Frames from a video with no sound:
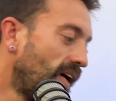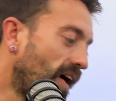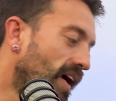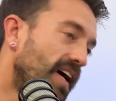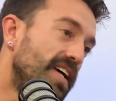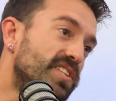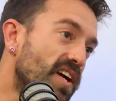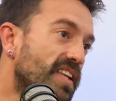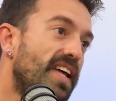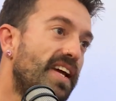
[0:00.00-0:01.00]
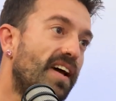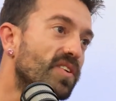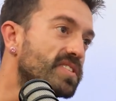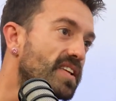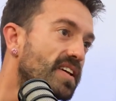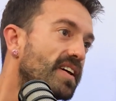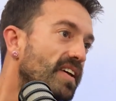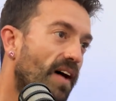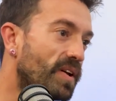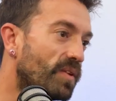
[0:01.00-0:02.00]
is there anything else
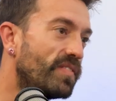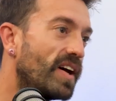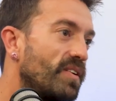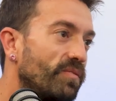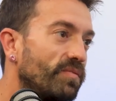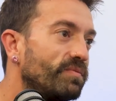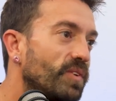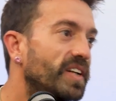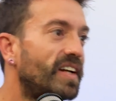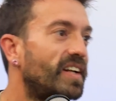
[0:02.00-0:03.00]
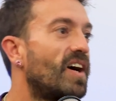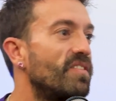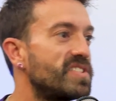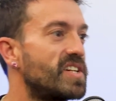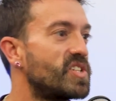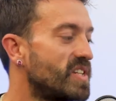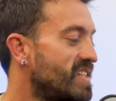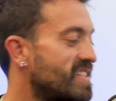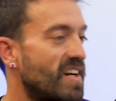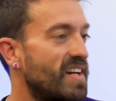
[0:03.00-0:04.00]
we've had a really good conversation.
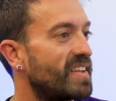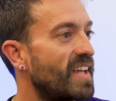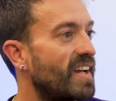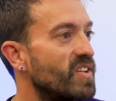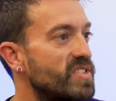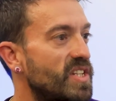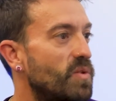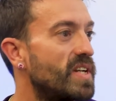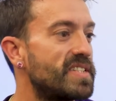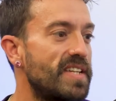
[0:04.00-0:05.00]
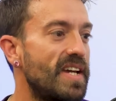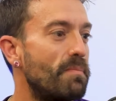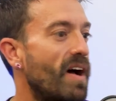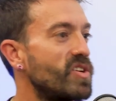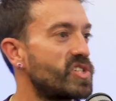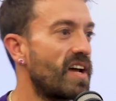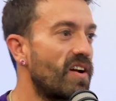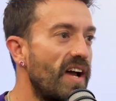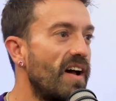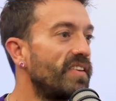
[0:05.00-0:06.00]
Is there anything else that you want to say about
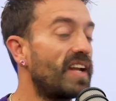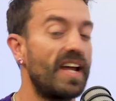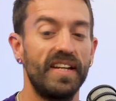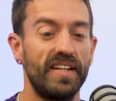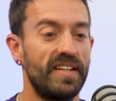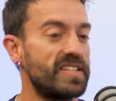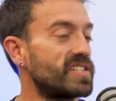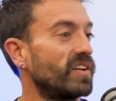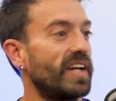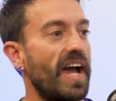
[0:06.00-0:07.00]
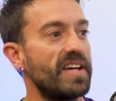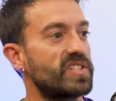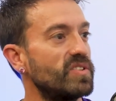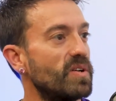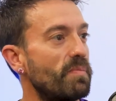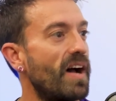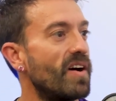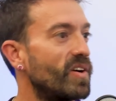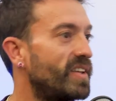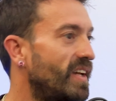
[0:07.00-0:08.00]
Shadow Hound that I didn't necessarily ask you
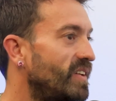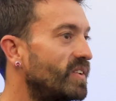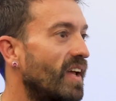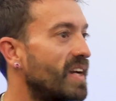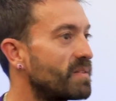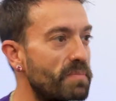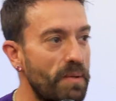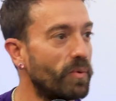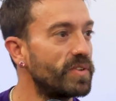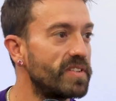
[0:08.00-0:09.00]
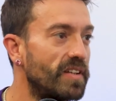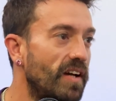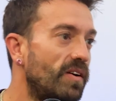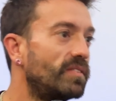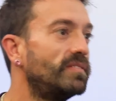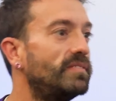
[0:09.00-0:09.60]
about, or that you'd like people to know?